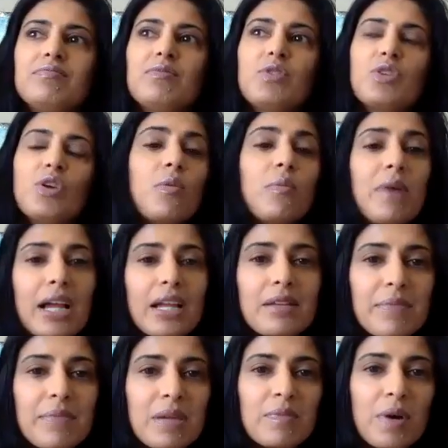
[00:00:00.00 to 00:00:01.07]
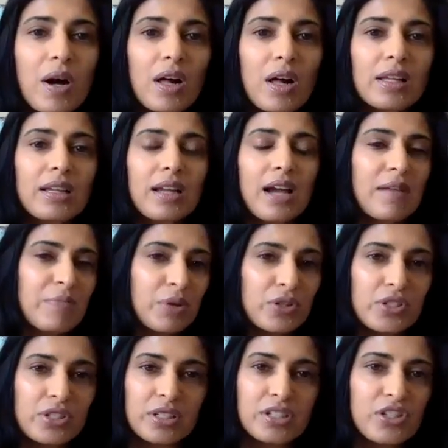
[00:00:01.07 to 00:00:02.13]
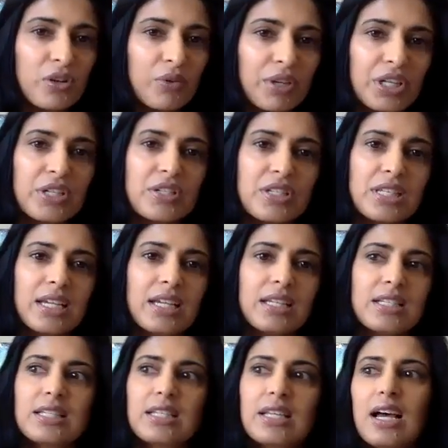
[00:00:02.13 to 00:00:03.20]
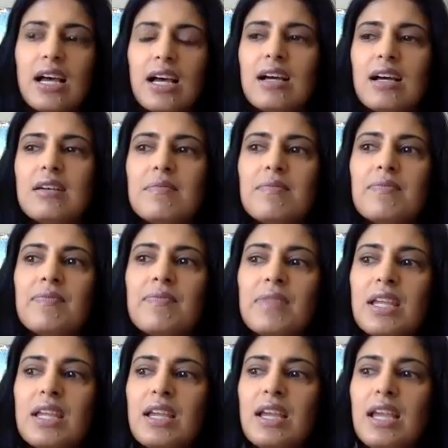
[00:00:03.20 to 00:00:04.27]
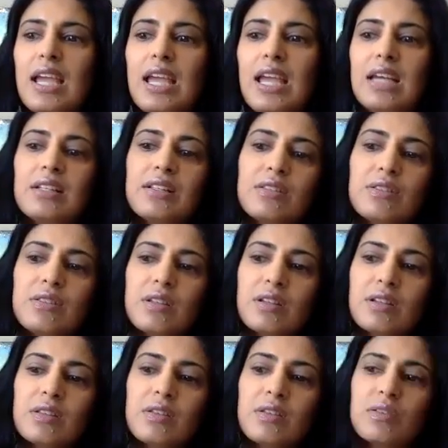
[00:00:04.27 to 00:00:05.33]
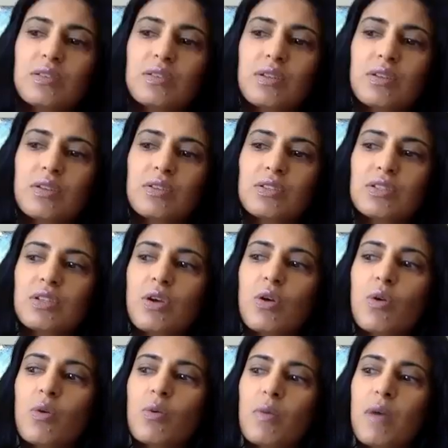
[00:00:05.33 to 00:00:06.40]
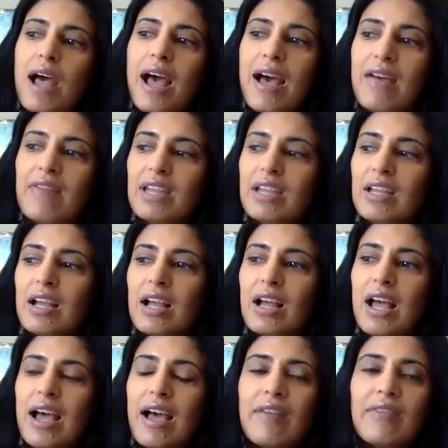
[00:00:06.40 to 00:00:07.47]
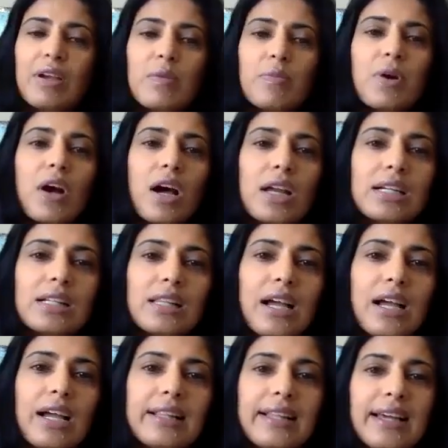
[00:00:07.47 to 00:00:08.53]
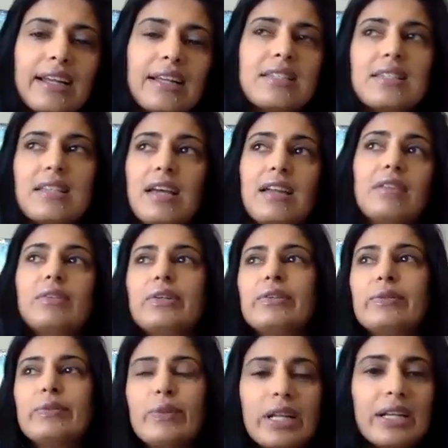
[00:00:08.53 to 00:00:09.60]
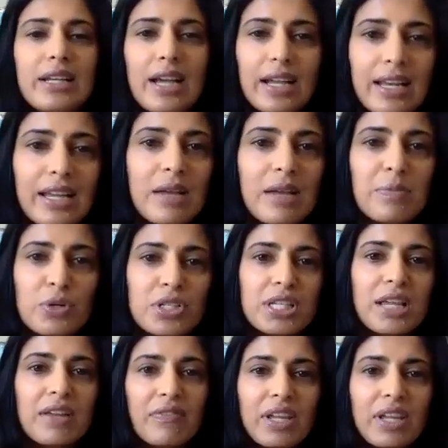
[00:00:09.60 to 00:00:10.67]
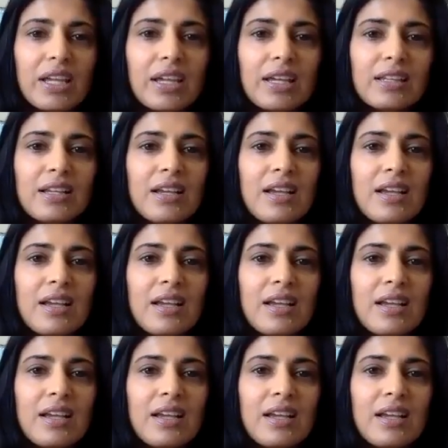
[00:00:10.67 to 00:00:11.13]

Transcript: don't mind bee pollen. I personally don't use it. And so having a product line that is, I don't know, what, 98% vegan,